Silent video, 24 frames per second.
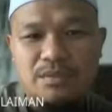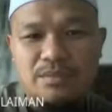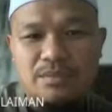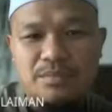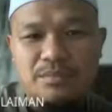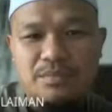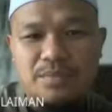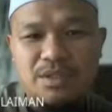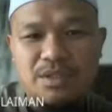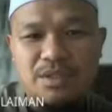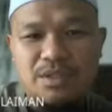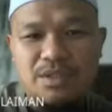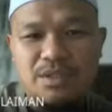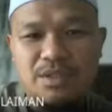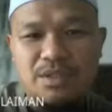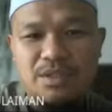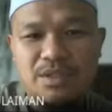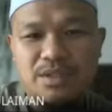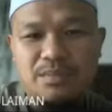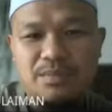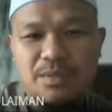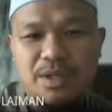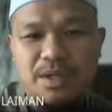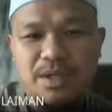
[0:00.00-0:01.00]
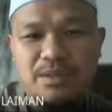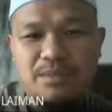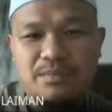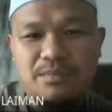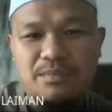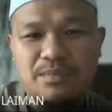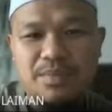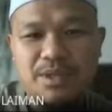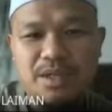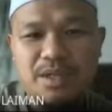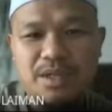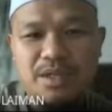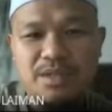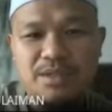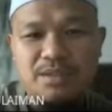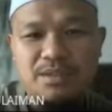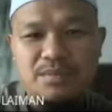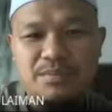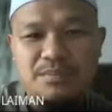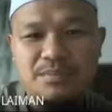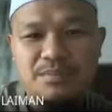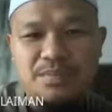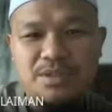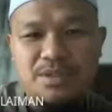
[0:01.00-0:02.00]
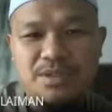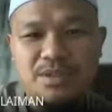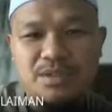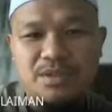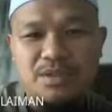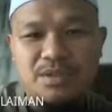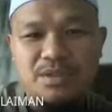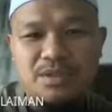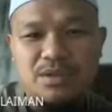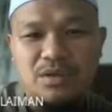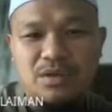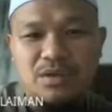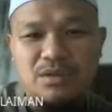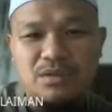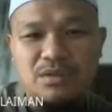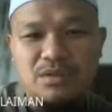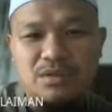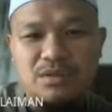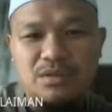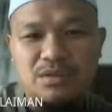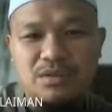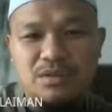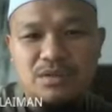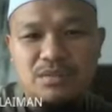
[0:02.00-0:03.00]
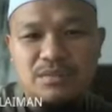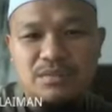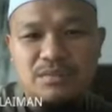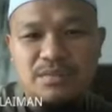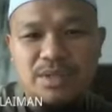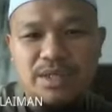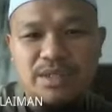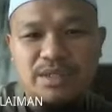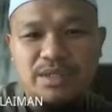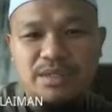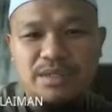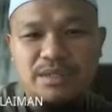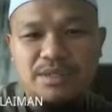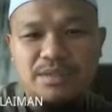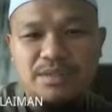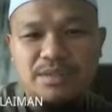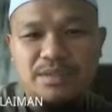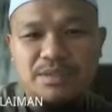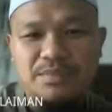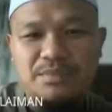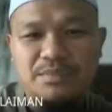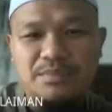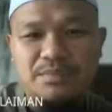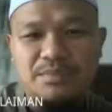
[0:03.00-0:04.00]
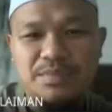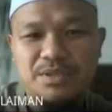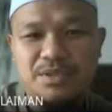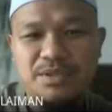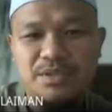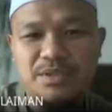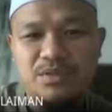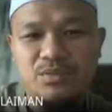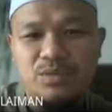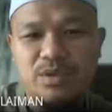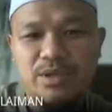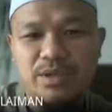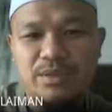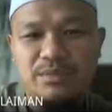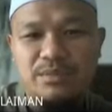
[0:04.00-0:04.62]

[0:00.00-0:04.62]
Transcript: P demand plus P loss minus P1